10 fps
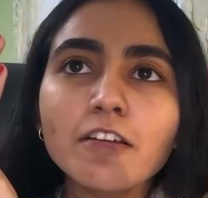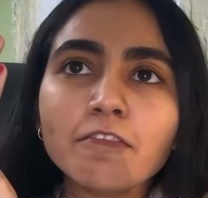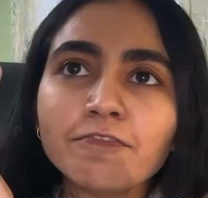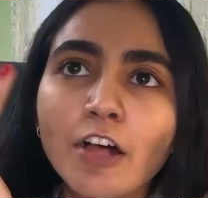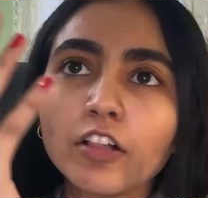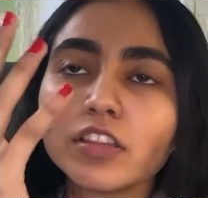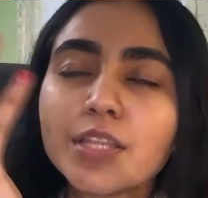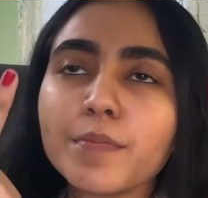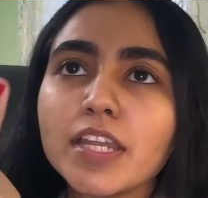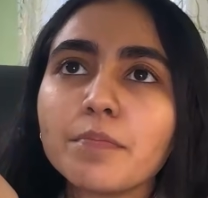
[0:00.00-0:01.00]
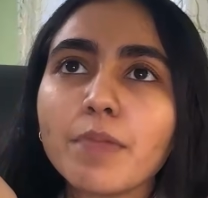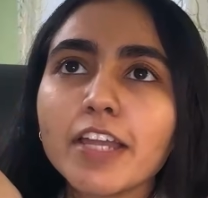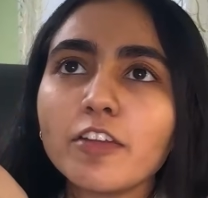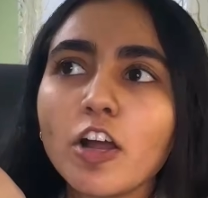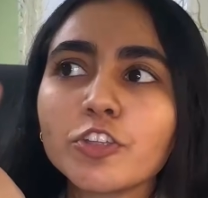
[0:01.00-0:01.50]
felt limited by
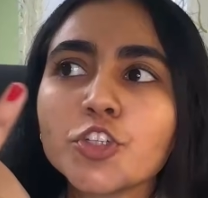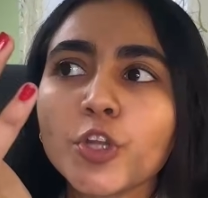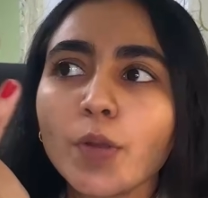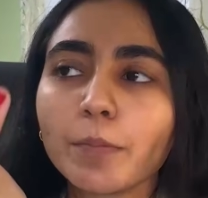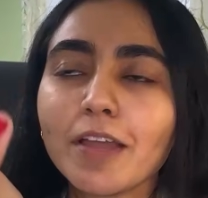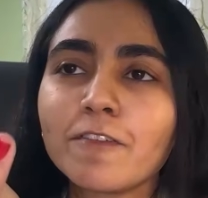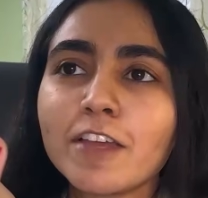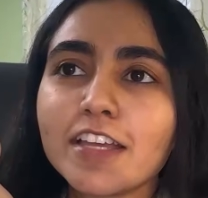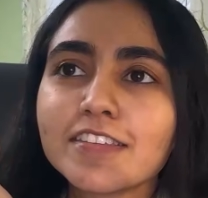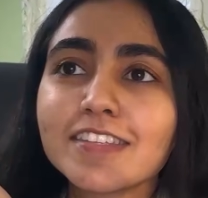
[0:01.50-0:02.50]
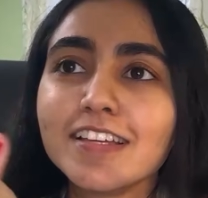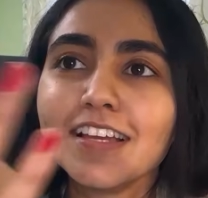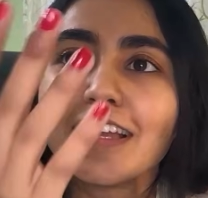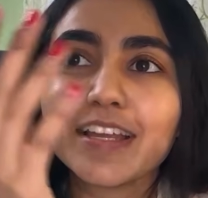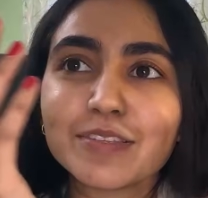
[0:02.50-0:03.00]
not showing my face.
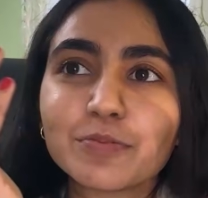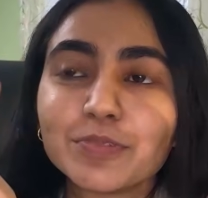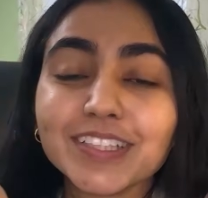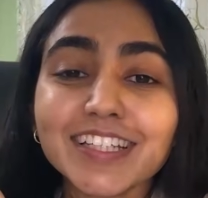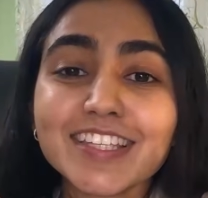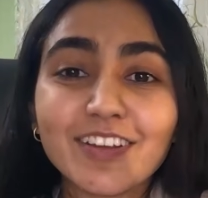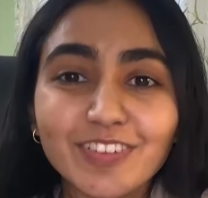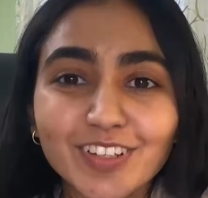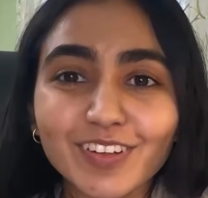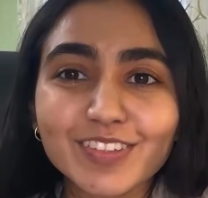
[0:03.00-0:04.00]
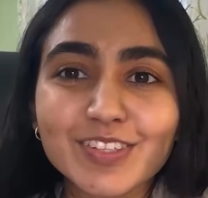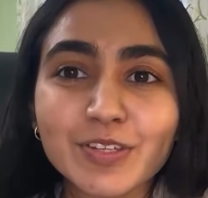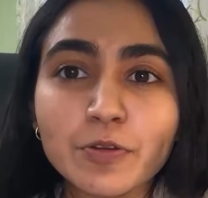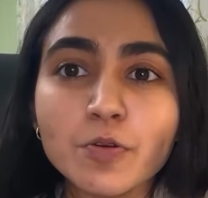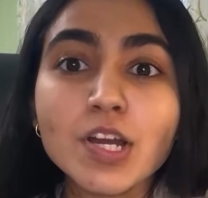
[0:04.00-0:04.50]
It's really difficult
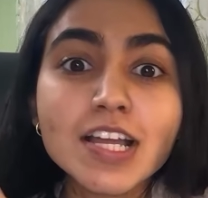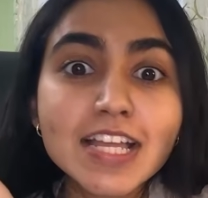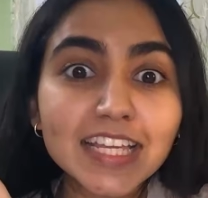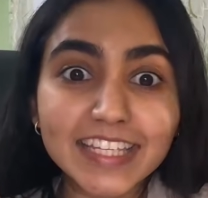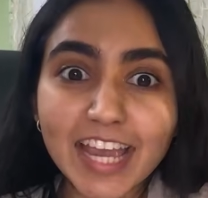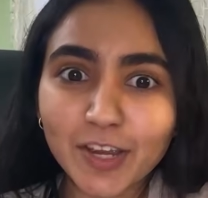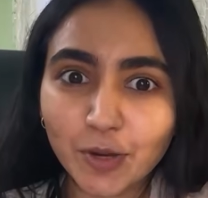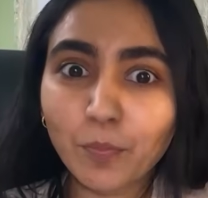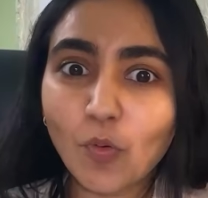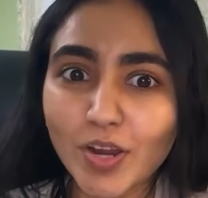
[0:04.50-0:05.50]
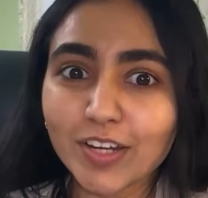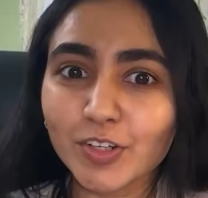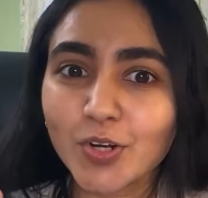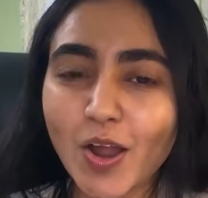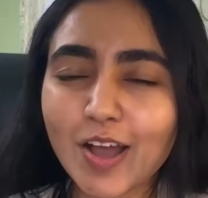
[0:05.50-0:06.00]
to get your point
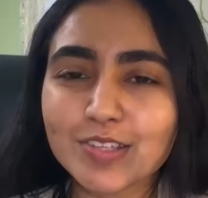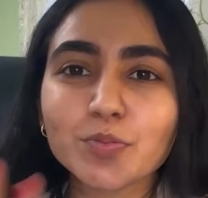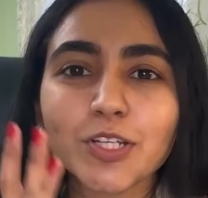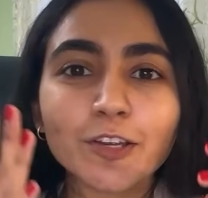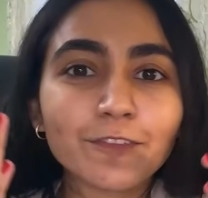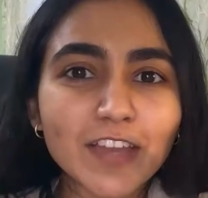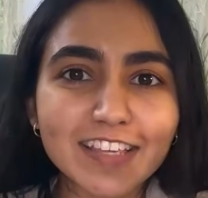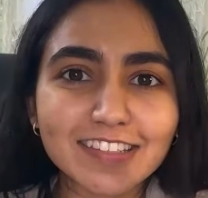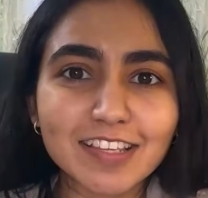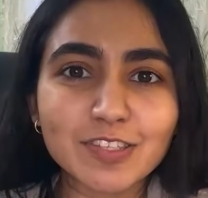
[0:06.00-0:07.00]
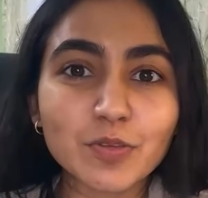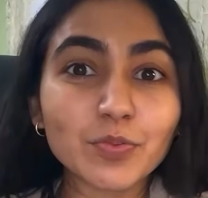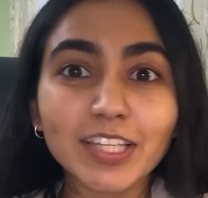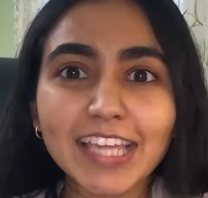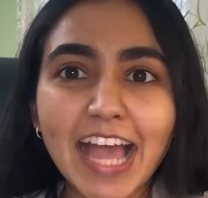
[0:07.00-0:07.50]
across when you're faceless. You
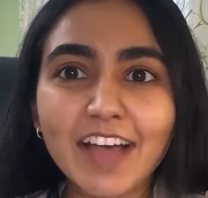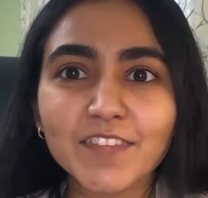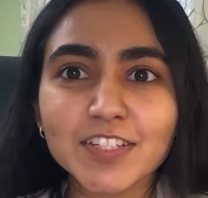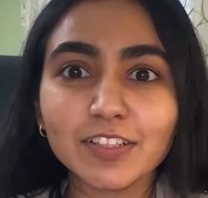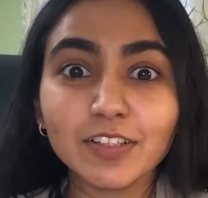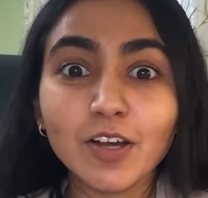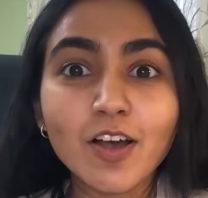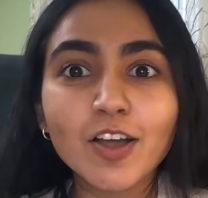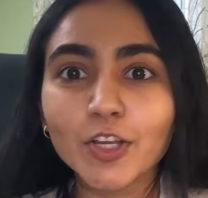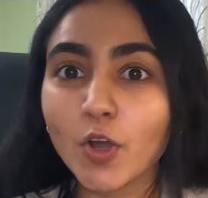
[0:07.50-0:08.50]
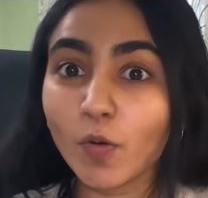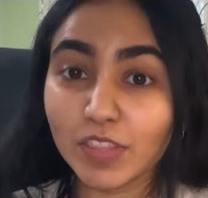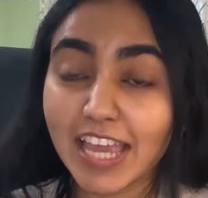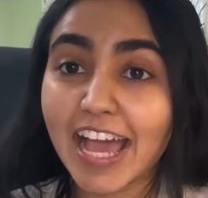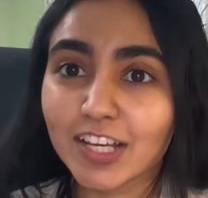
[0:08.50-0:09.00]
really have to go
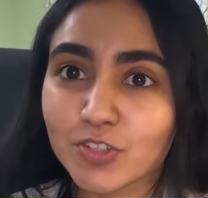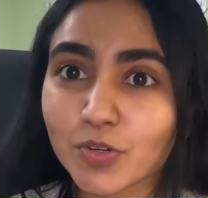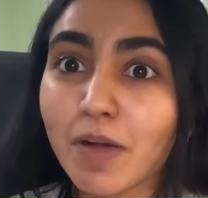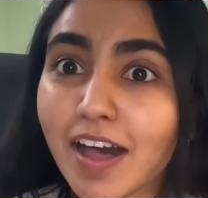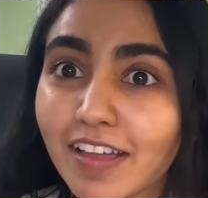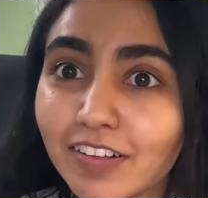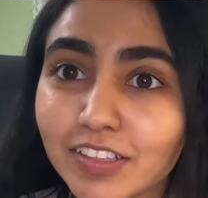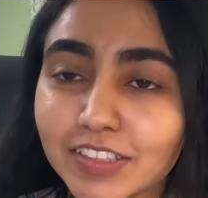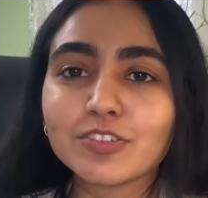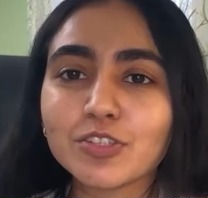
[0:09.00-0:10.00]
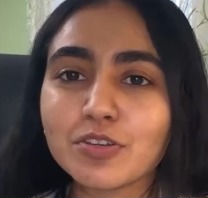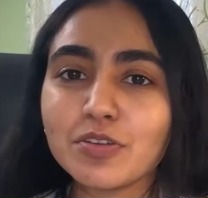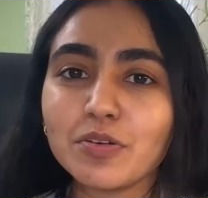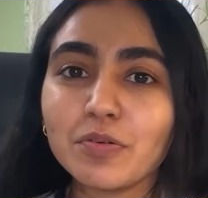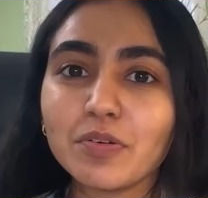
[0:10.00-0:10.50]
the extra mile
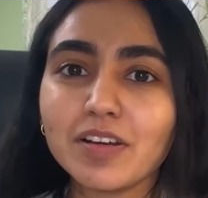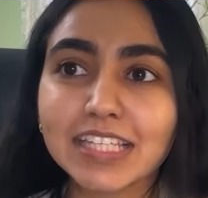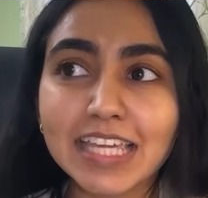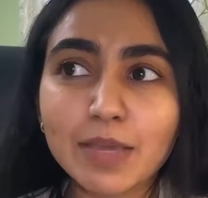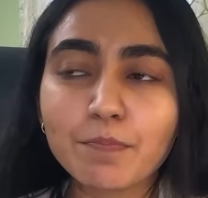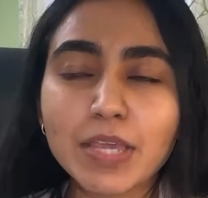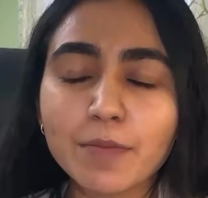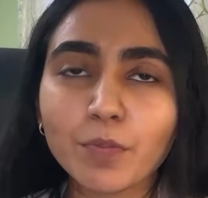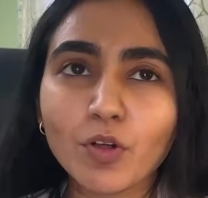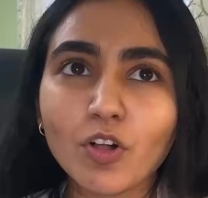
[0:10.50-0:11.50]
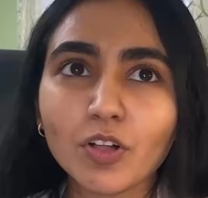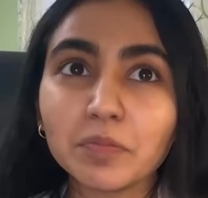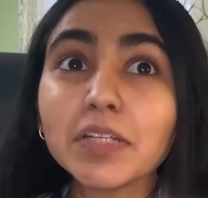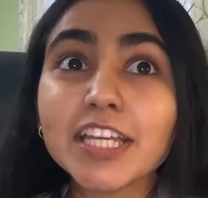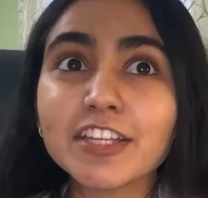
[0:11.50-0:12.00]
to keep people
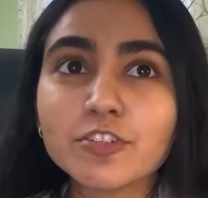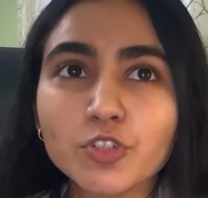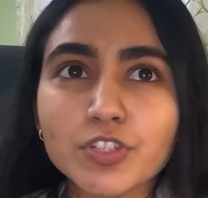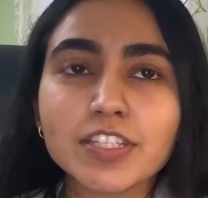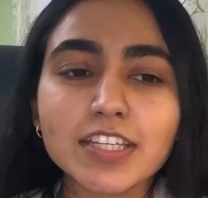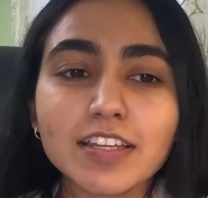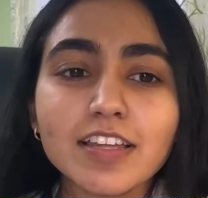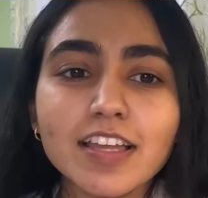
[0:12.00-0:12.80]
interested,